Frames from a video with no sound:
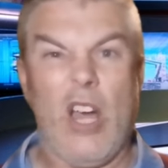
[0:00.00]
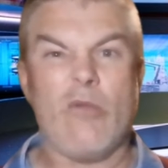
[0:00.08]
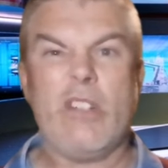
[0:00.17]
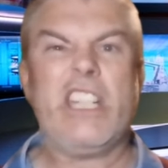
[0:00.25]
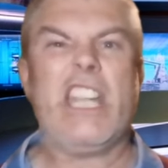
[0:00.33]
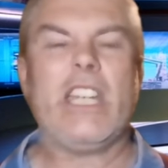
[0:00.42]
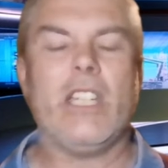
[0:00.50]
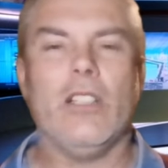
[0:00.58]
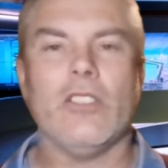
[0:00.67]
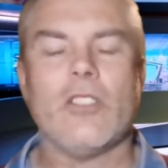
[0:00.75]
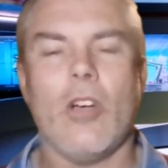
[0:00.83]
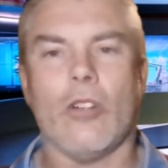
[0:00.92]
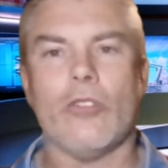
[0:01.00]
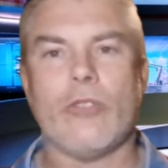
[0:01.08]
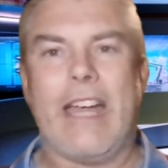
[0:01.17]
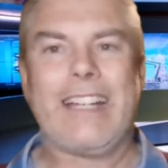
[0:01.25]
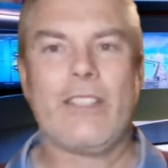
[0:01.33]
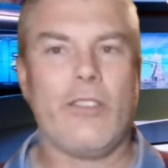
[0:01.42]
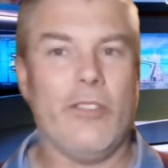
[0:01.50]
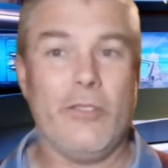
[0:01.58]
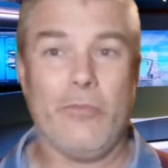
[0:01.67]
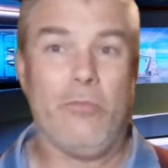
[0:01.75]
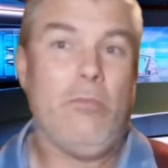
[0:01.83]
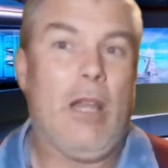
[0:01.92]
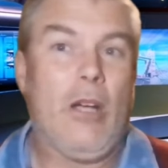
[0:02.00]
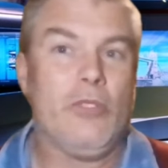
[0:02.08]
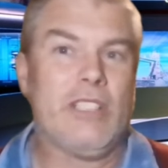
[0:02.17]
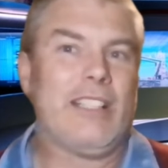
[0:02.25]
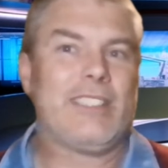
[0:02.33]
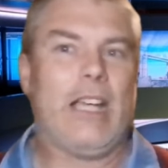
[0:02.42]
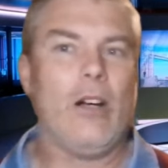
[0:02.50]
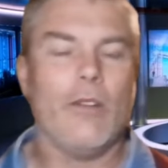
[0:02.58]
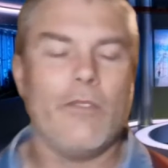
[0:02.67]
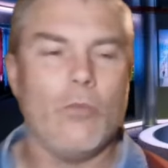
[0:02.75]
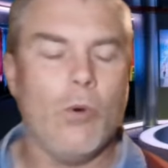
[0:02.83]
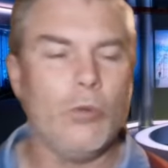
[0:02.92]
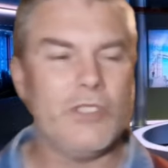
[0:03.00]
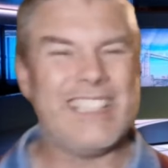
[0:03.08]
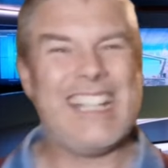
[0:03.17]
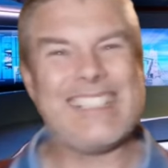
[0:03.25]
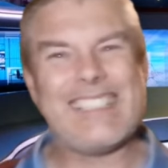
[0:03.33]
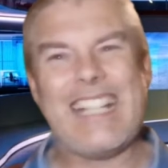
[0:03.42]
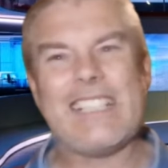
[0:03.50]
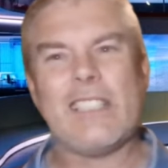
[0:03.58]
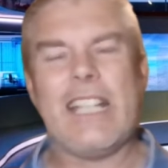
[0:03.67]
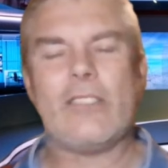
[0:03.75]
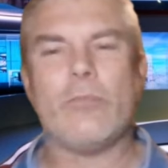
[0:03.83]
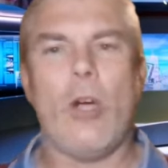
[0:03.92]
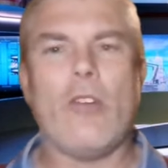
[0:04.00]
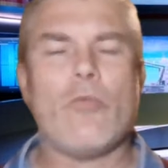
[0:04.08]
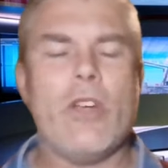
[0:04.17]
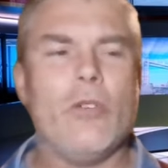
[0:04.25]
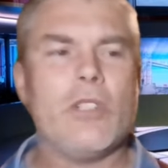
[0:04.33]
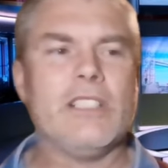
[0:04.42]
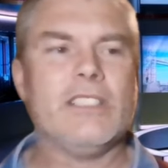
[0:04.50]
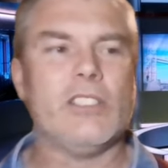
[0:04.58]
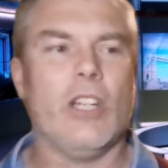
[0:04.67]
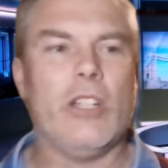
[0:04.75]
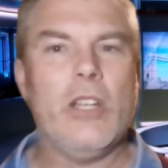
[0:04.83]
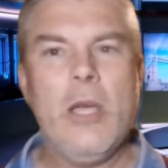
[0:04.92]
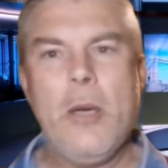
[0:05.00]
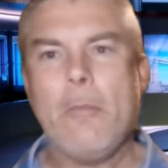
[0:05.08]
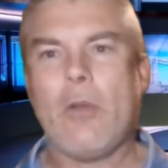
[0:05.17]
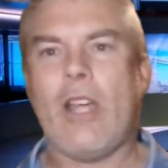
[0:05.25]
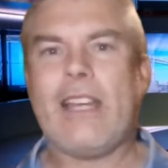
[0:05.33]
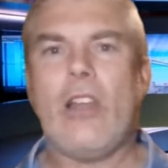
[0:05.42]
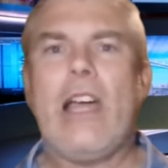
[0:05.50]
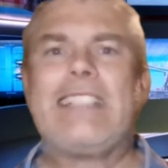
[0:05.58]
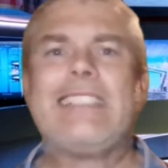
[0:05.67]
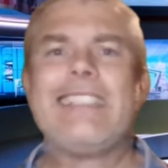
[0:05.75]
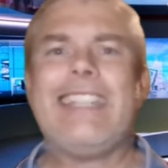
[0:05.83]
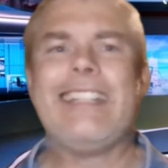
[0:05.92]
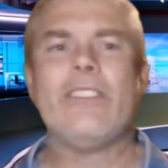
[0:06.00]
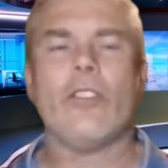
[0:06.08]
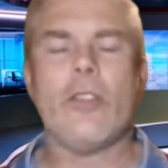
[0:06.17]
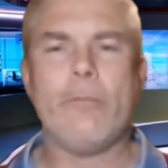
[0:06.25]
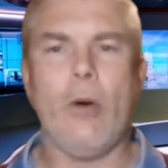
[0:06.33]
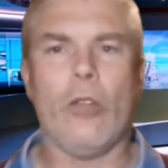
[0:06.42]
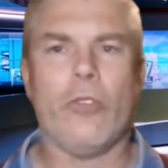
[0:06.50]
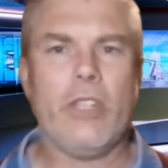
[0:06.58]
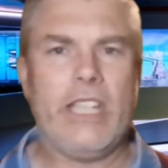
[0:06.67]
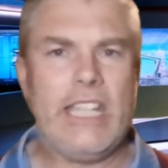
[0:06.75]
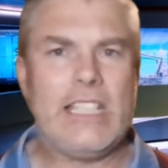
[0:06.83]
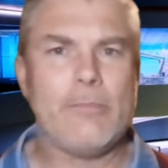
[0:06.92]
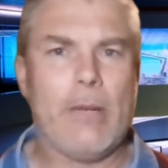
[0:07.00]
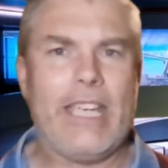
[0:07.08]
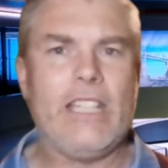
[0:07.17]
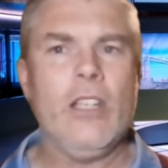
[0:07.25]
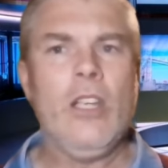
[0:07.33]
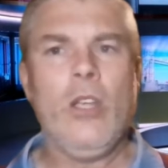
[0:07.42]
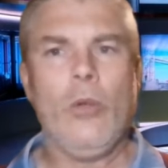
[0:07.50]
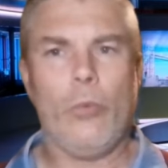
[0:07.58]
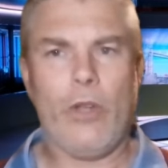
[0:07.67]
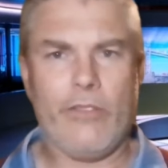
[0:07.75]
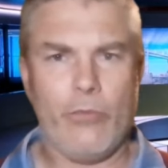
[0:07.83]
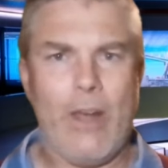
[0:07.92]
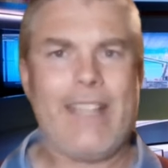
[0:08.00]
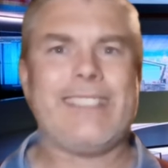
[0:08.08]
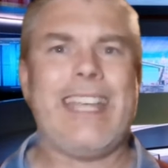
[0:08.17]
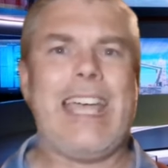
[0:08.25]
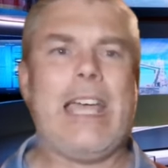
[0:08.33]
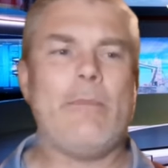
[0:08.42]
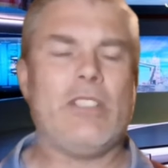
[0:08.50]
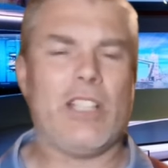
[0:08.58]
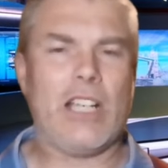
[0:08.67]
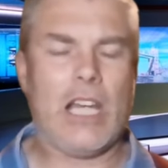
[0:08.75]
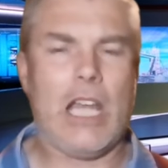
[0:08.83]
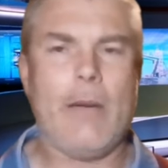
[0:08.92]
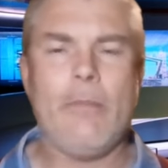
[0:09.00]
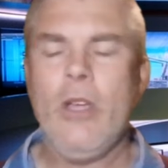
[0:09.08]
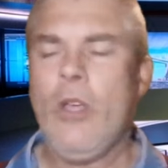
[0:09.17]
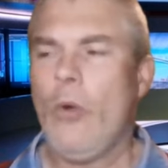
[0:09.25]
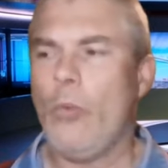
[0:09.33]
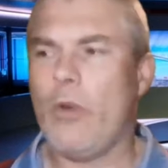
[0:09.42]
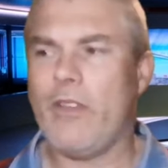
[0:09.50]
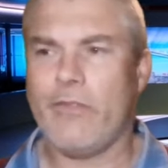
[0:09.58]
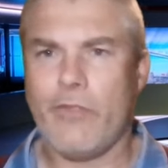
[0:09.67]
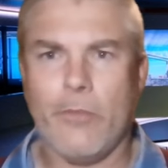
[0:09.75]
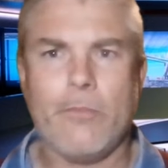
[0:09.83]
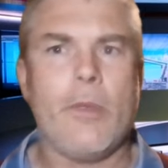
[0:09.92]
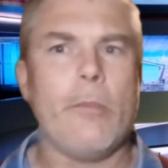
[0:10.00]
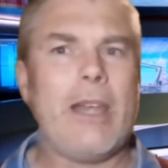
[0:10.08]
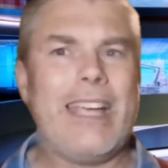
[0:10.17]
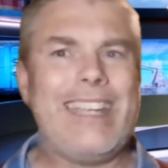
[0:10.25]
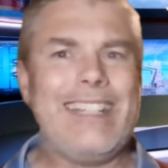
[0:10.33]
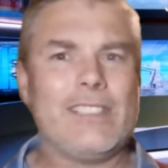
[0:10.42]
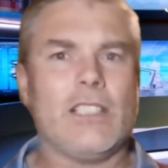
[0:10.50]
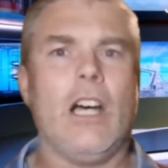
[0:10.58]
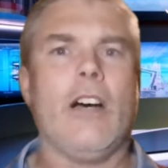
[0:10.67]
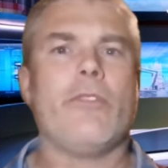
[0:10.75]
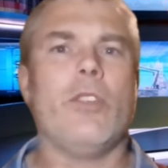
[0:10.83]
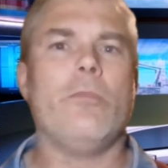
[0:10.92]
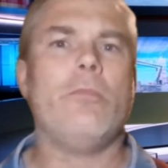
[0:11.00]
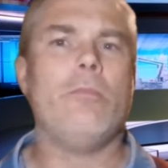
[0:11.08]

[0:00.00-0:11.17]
a ridiculous contract that blows us out of the water. That's my real concern. But I'd like to think that the bond that he's made with West Ham as a club, with the playing staff, the